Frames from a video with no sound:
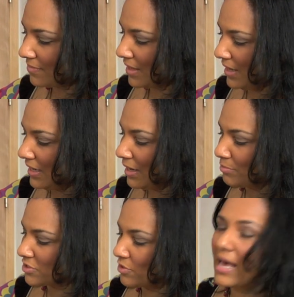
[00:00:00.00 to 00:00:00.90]
And I'm
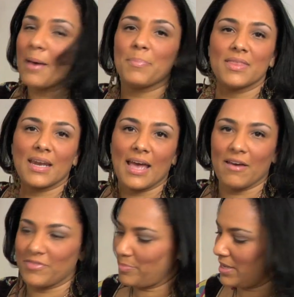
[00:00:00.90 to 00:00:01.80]
so happy that I
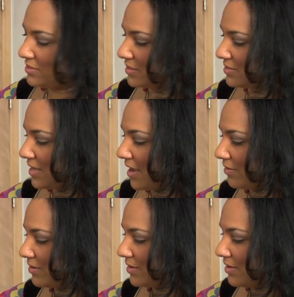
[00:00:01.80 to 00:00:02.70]
have the basics down.
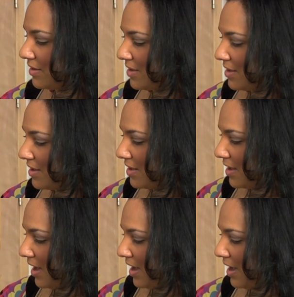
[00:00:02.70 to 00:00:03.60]

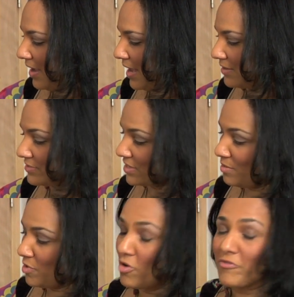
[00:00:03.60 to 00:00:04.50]
I had to come
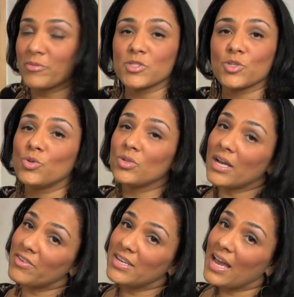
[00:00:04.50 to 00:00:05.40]
home from school
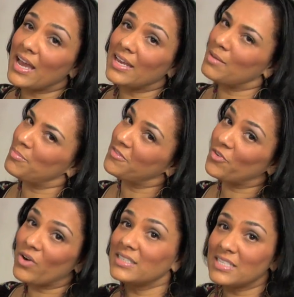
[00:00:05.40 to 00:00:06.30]
every night, and
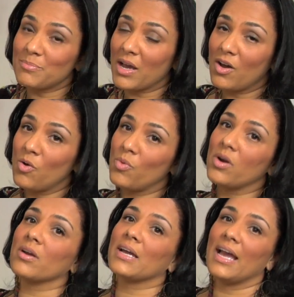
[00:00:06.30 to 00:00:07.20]
before I did my
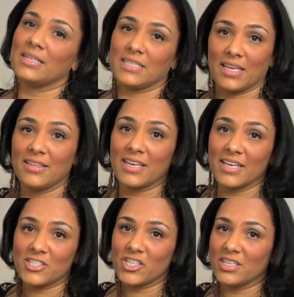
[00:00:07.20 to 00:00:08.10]
homework, I had to get in the
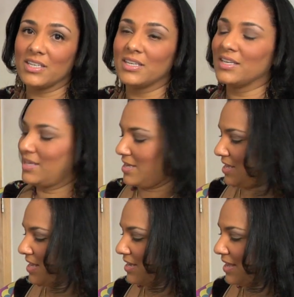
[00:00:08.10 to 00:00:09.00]
kitchen
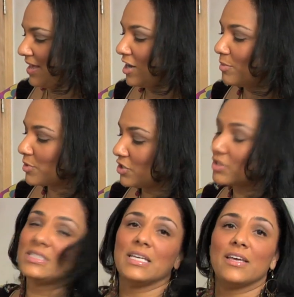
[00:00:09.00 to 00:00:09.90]
and help
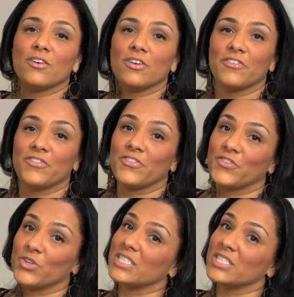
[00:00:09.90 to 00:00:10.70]
cook dinner for